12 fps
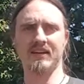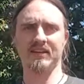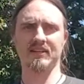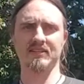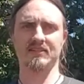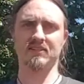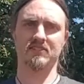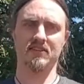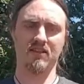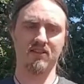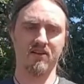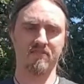is just
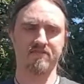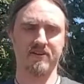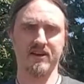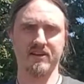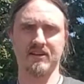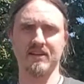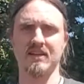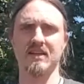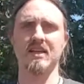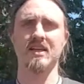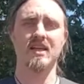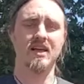a lot of fun
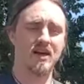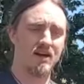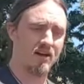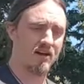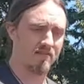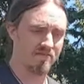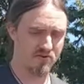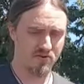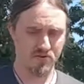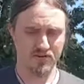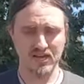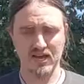for
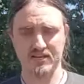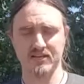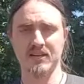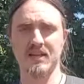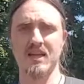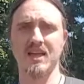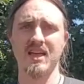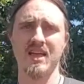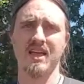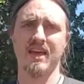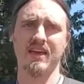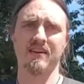doing that.
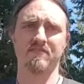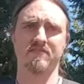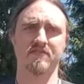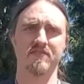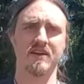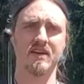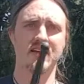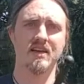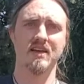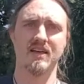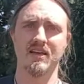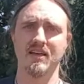If
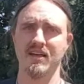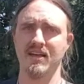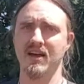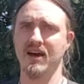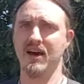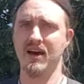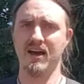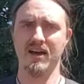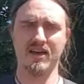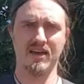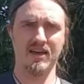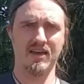I
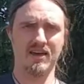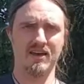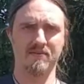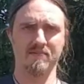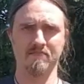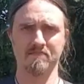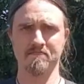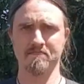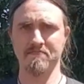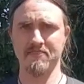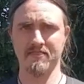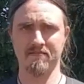am
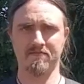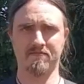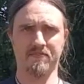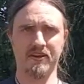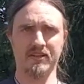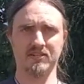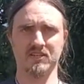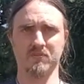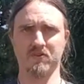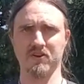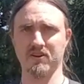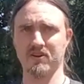fighting
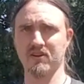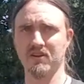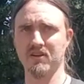someone